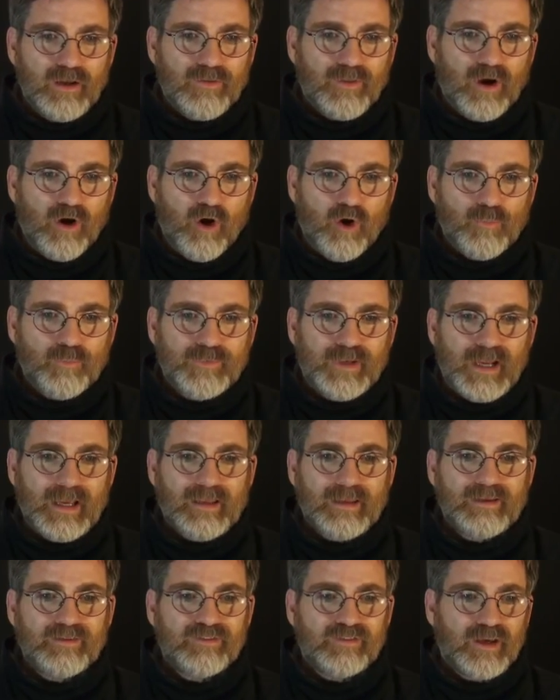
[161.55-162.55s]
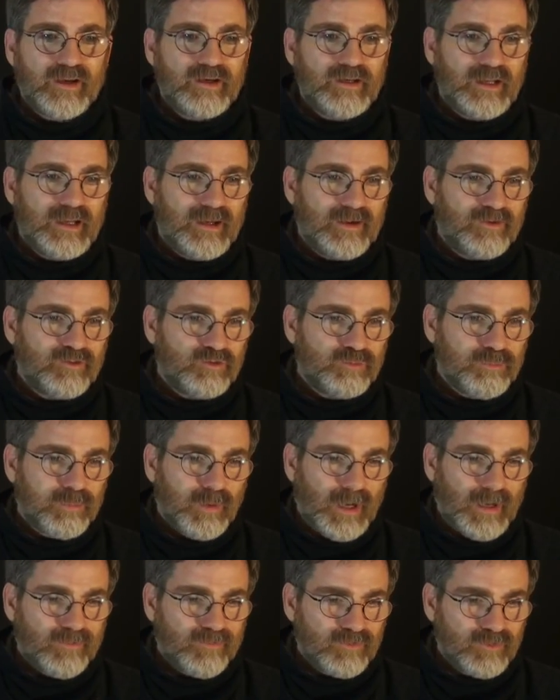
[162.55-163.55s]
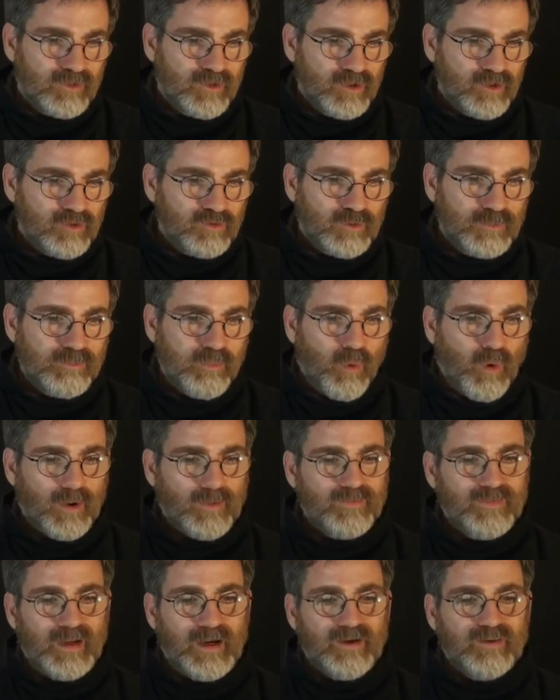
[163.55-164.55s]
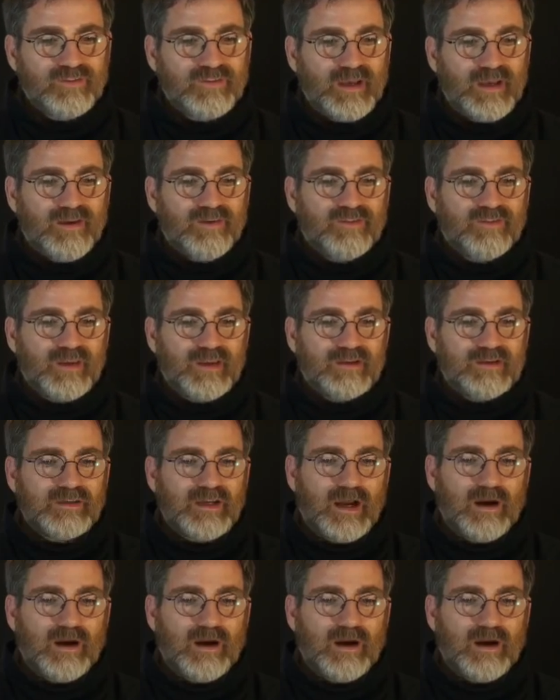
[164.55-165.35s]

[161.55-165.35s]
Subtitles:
The Home Daily Sunday Express news report there says that